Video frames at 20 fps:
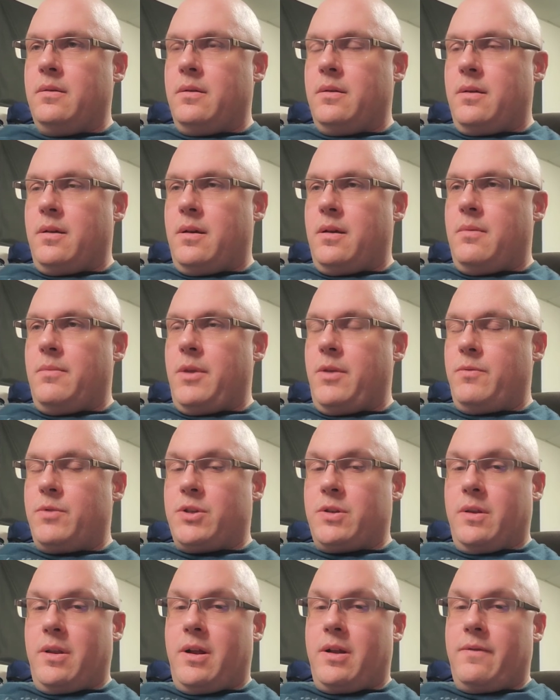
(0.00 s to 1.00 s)
um, it
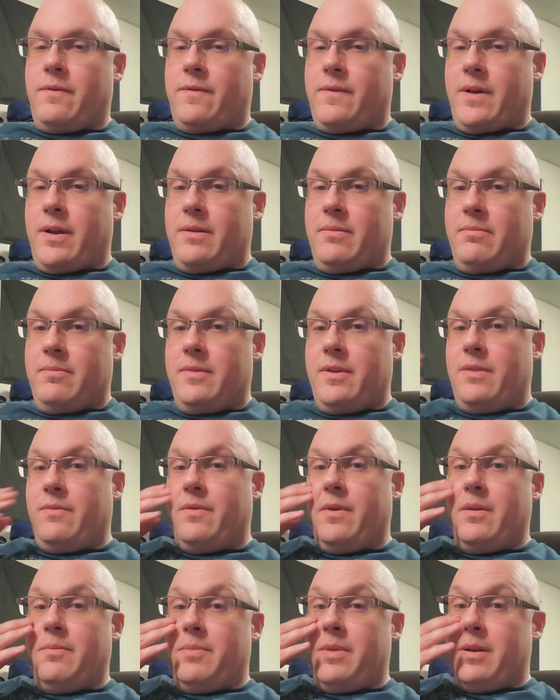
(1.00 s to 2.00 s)
was a lot of fun. It
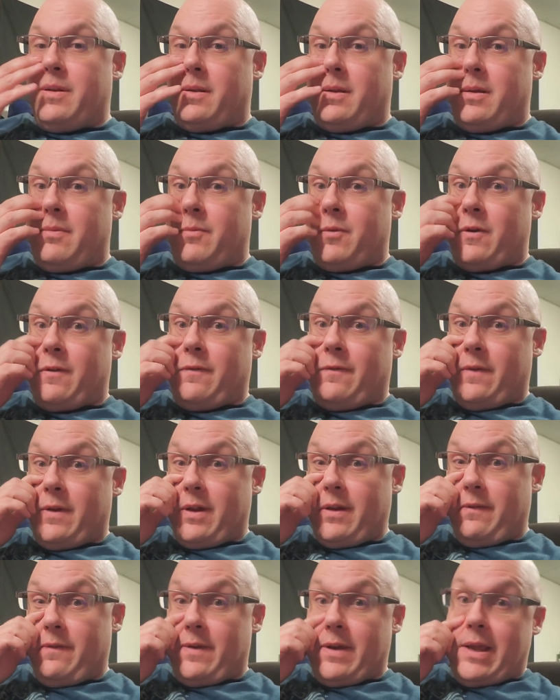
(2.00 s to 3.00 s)
would have been a lot more
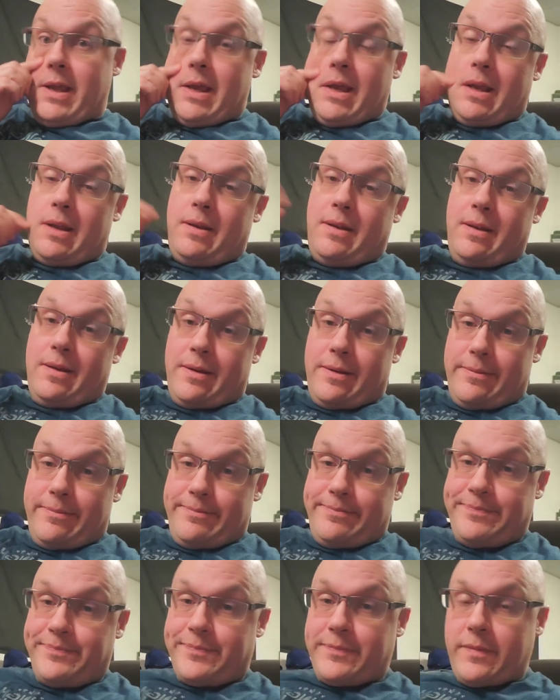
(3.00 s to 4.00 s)
fun if I had um,
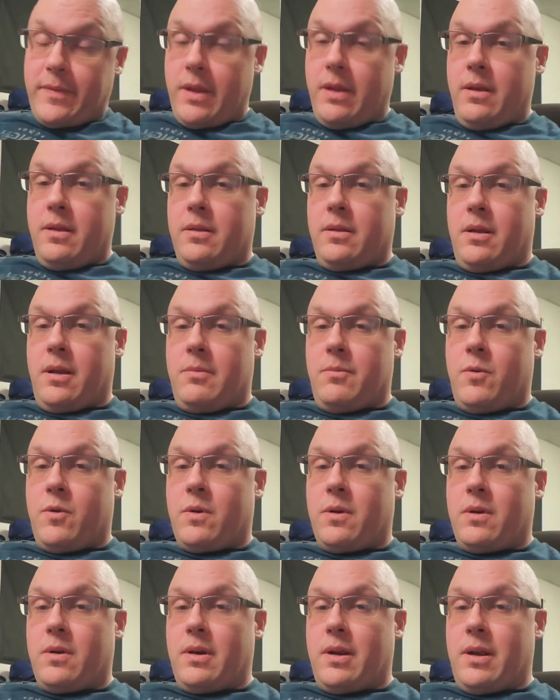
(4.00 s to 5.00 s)
a lot
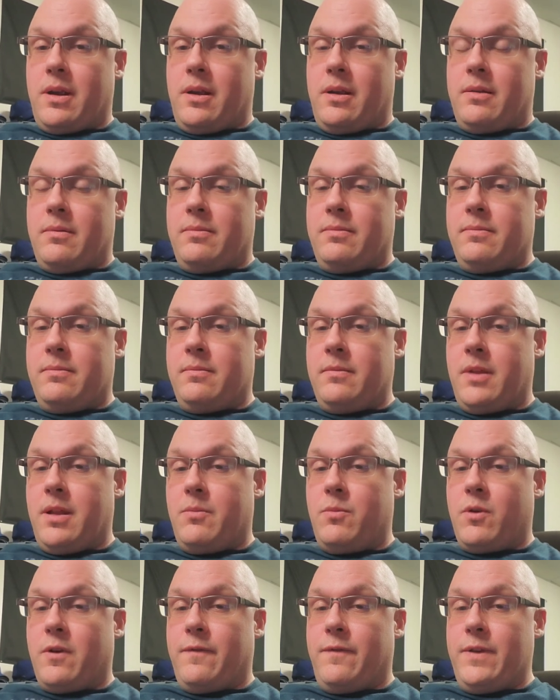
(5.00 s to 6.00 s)
more uh, lot
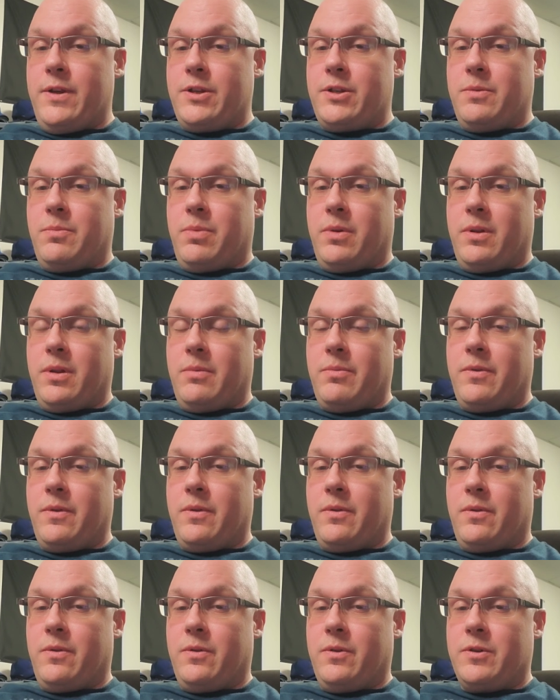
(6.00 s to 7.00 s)
more fish to pull up through
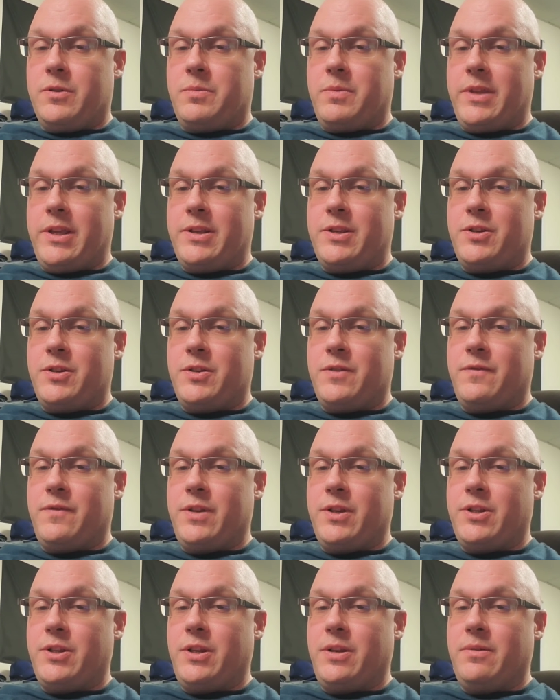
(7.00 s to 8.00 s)
the holes, but that's just
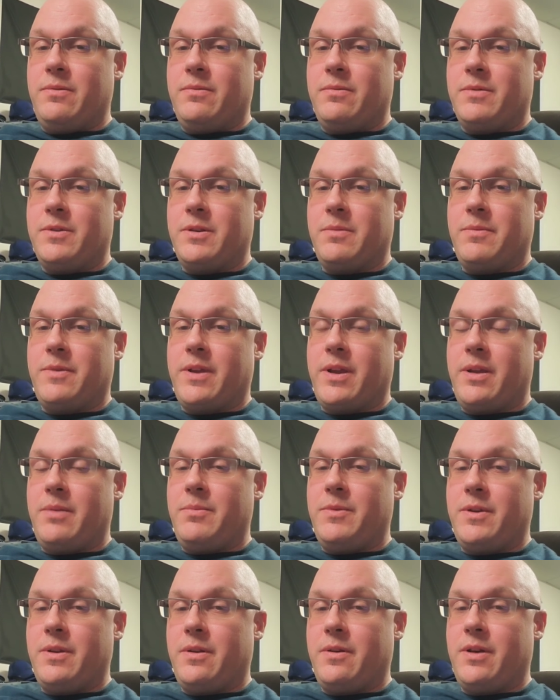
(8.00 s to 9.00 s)
fishing
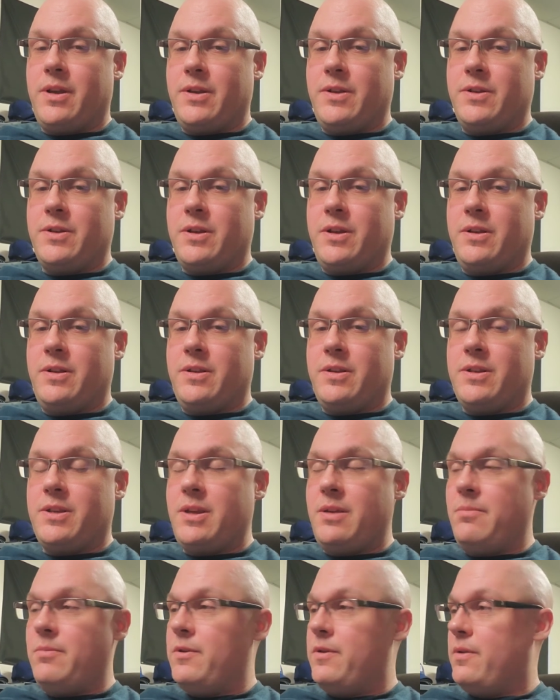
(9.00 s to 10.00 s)
sometimes. You know, I just couldn't
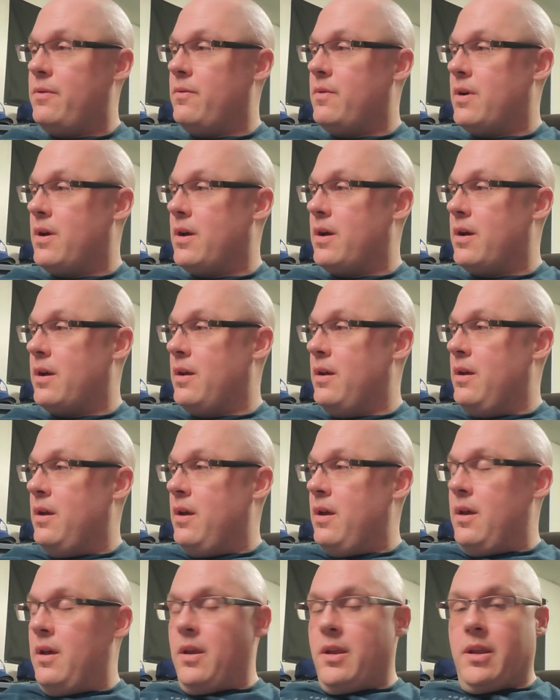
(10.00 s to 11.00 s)
seem to. Uh,
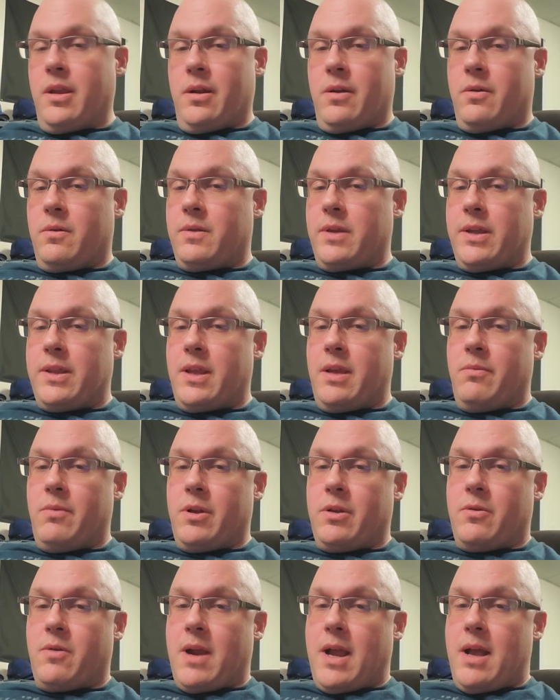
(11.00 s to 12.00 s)
you know, like they
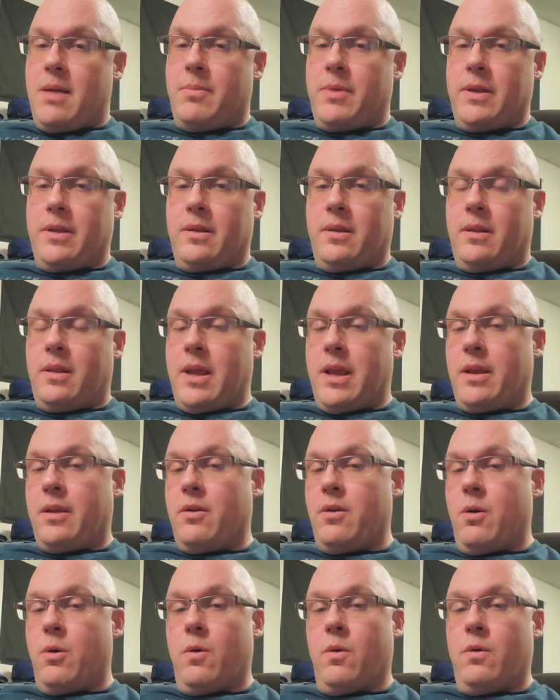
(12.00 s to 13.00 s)
would grab it and let
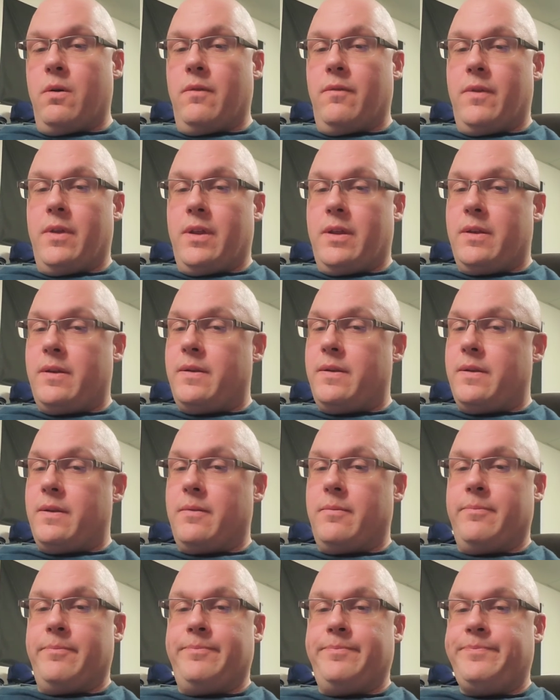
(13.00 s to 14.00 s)
go of it.
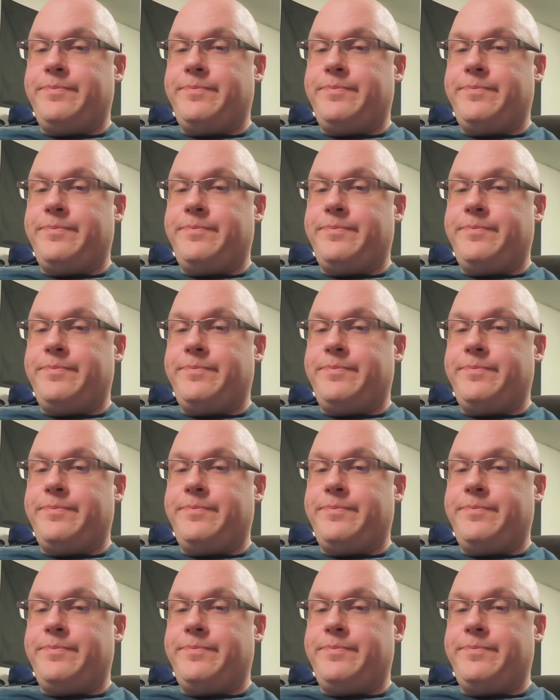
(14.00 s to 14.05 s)
And